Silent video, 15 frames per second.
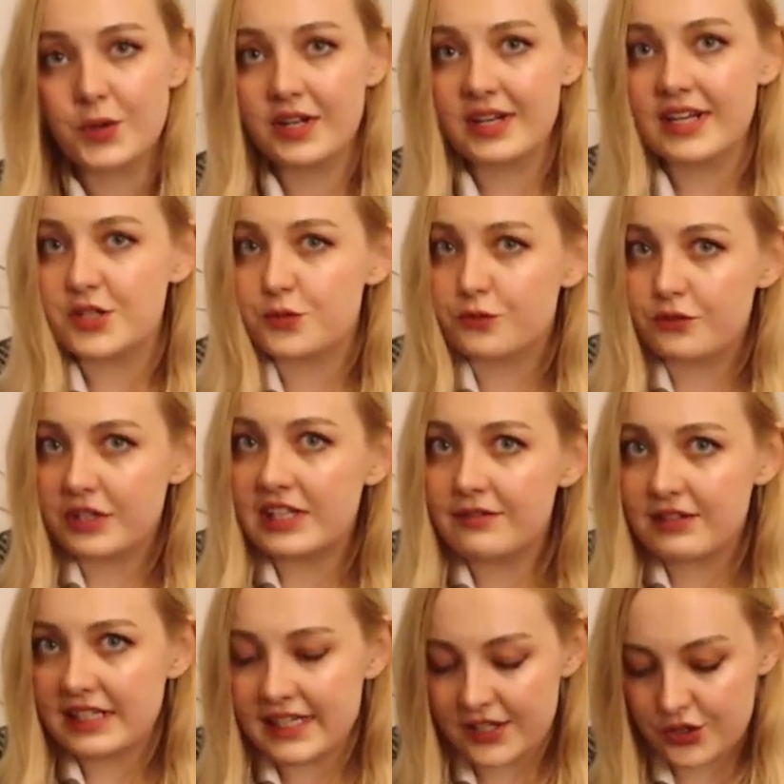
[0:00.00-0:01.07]
one is really,
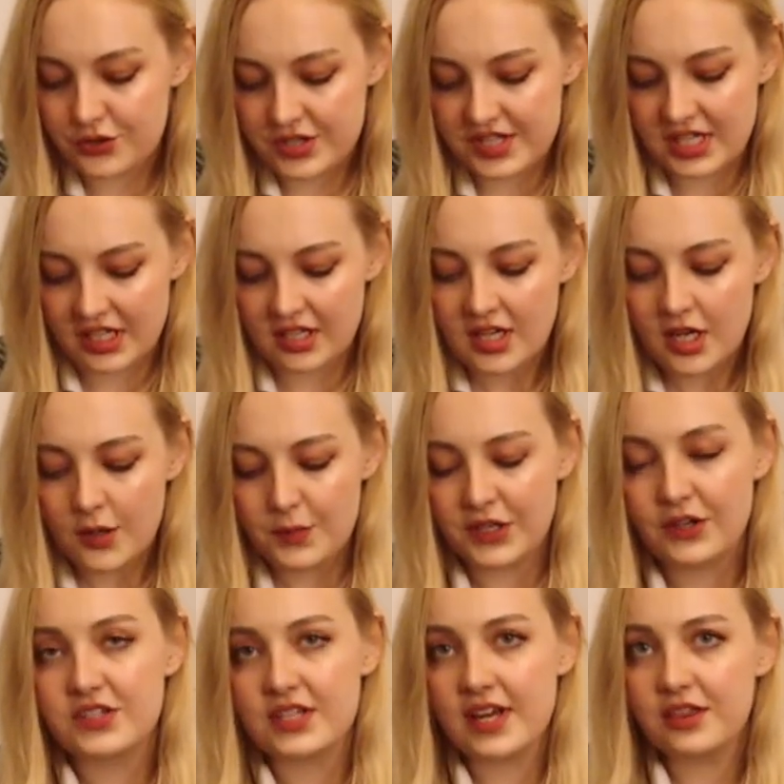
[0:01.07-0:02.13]
really interesting
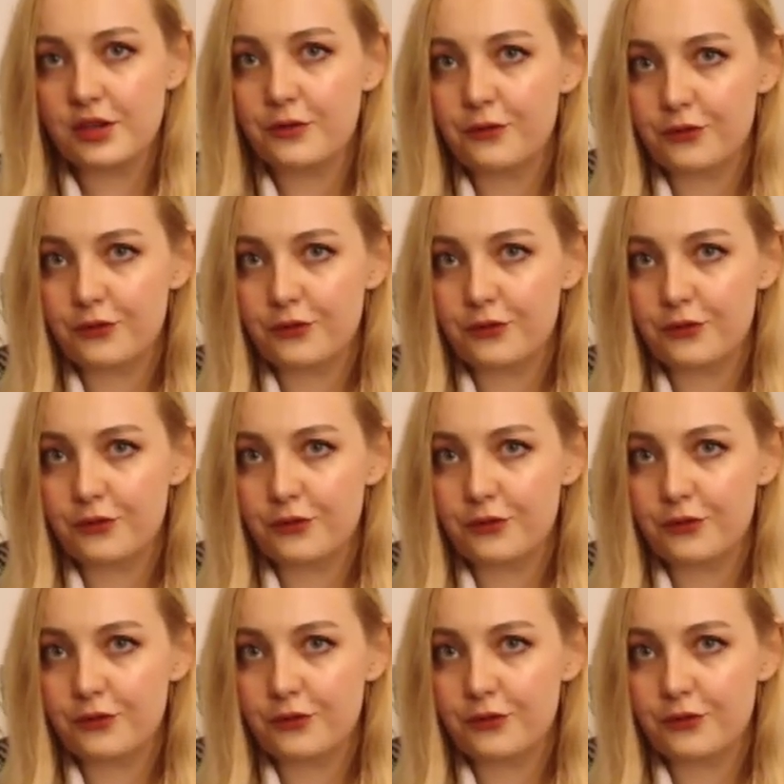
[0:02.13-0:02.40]
because at the